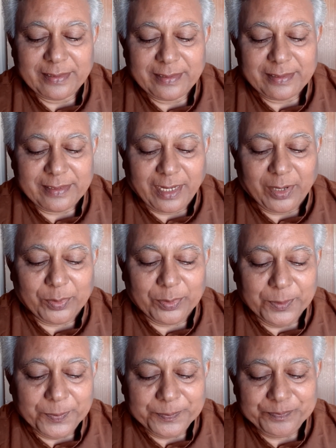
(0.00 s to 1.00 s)

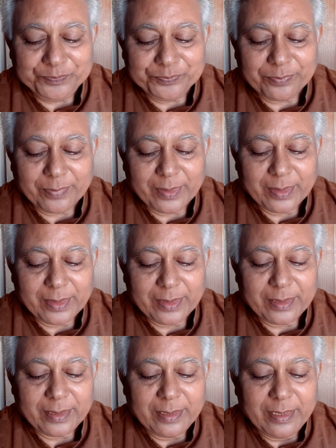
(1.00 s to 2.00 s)
Now,
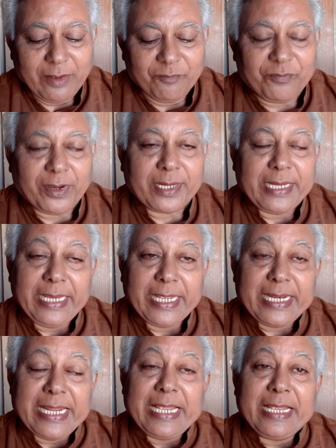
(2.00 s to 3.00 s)
for
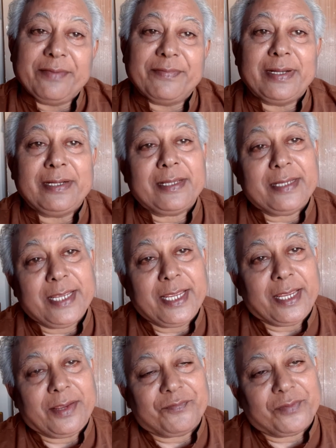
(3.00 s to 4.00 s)
any event E,